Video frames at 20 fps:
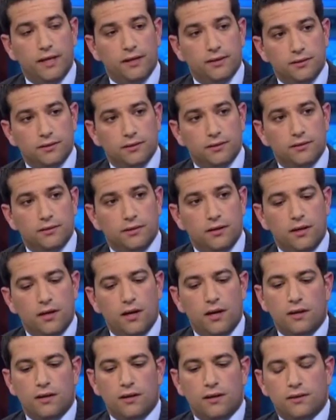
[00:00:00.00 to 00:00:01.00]
Give me an
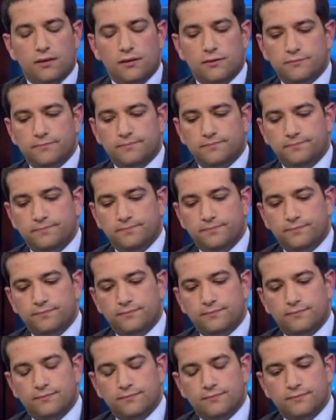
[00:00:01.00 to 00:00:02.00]
example of how these children have
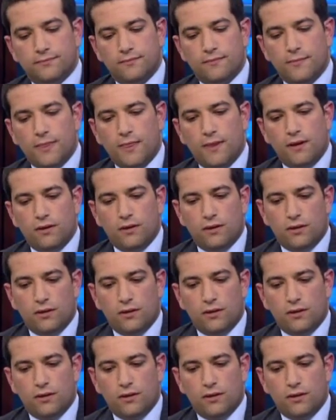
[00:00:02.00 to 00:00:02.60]
been affected.